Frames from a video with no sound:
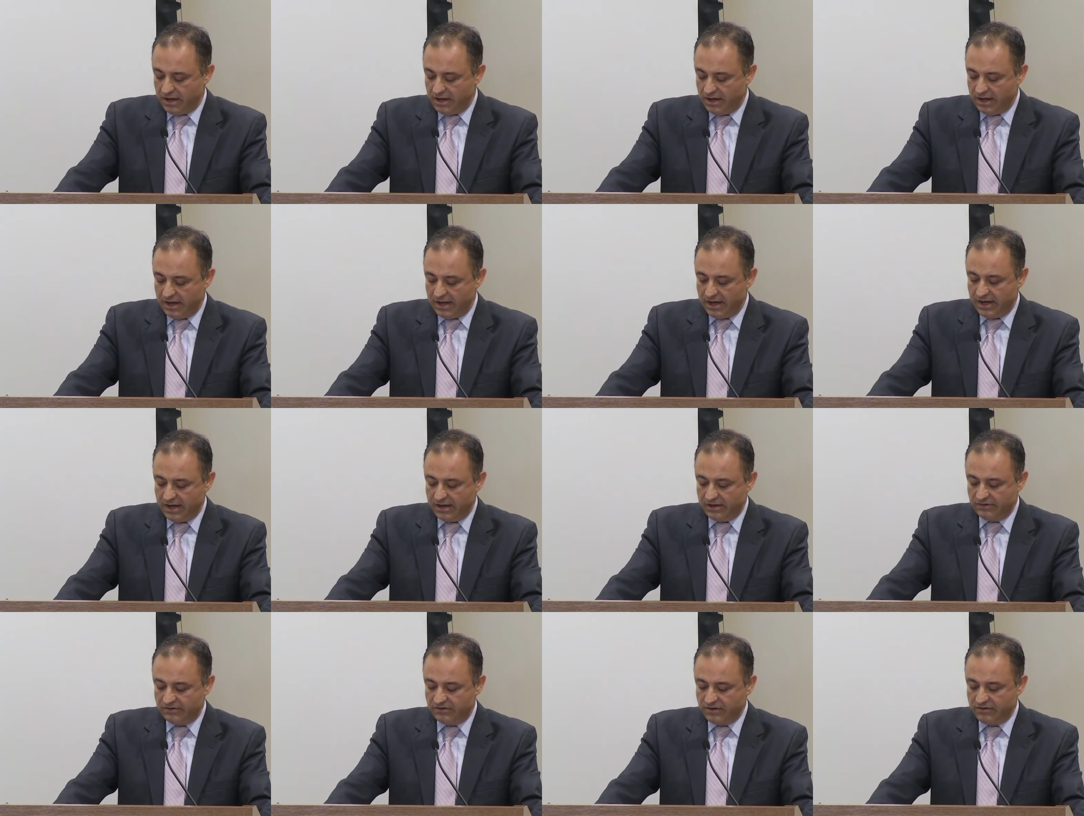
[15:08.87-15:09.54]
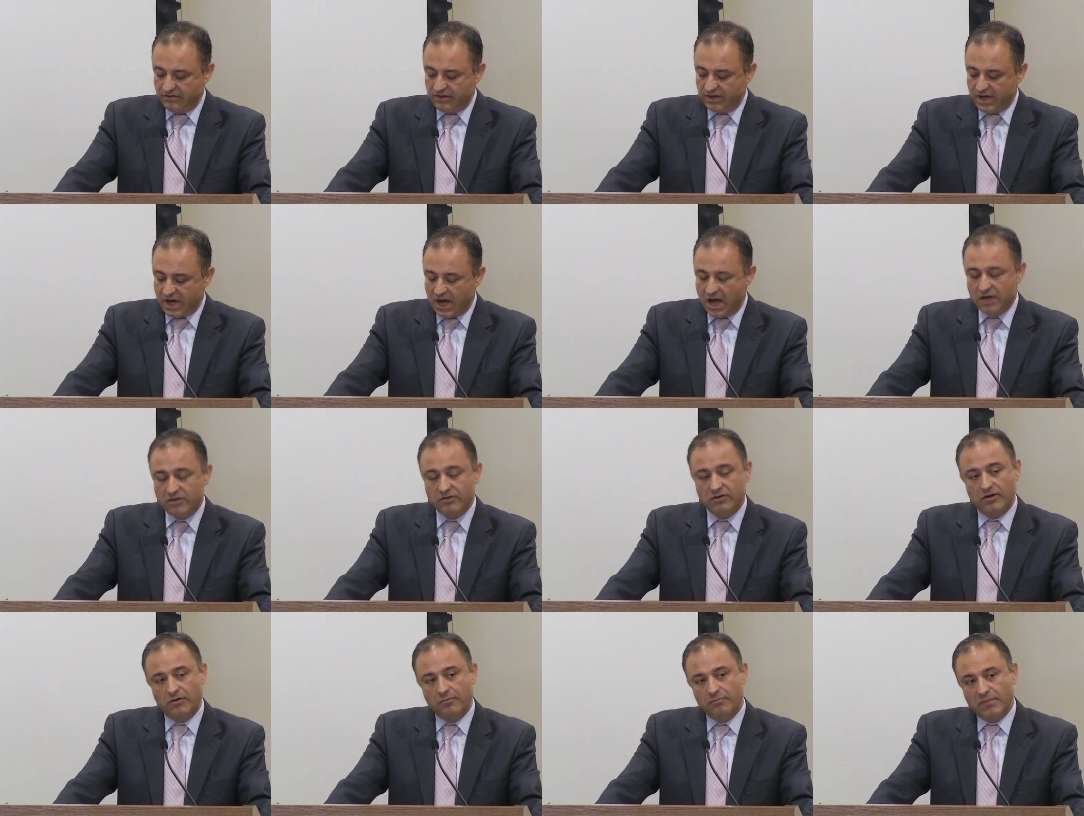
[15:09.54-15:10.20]
And the
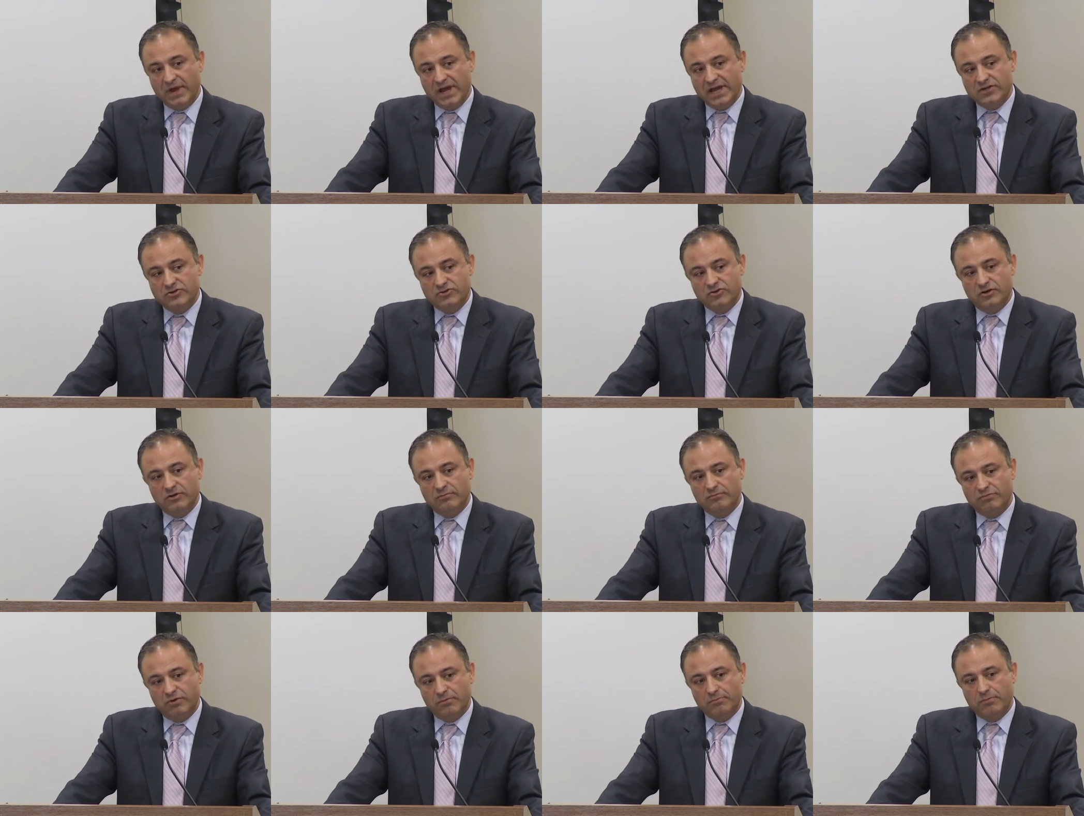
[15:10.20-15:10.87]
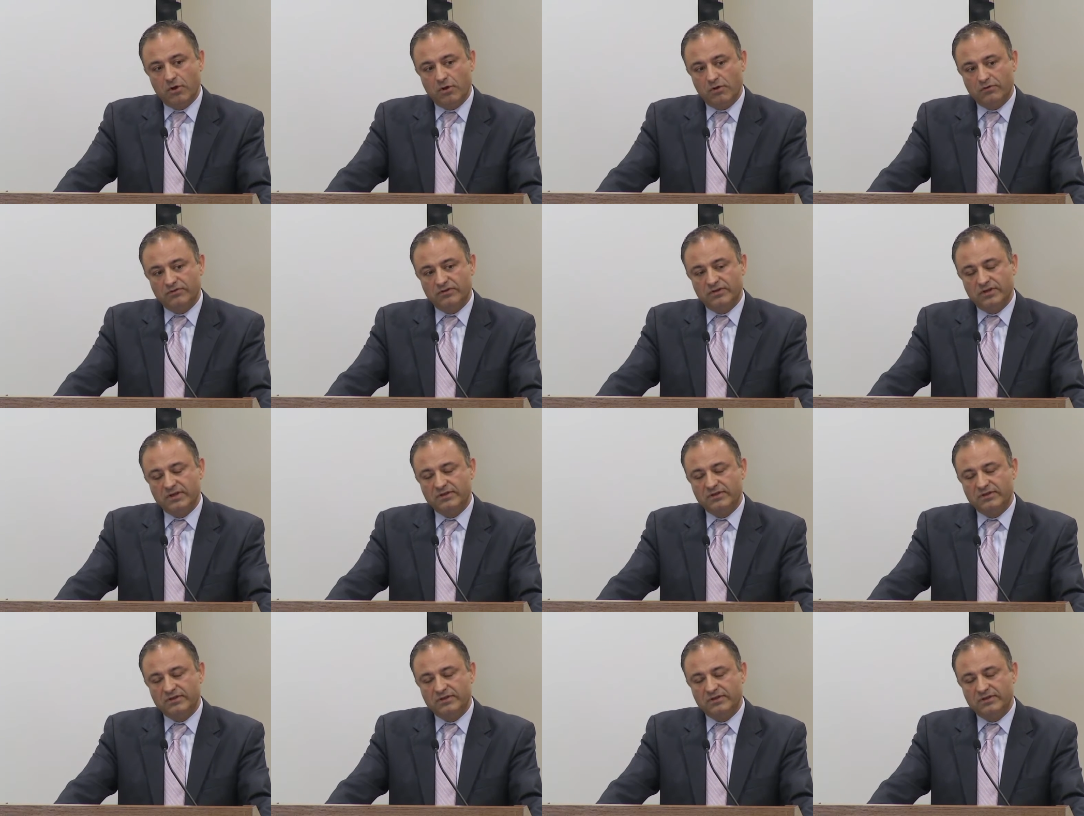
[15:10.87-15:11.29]
other major proposal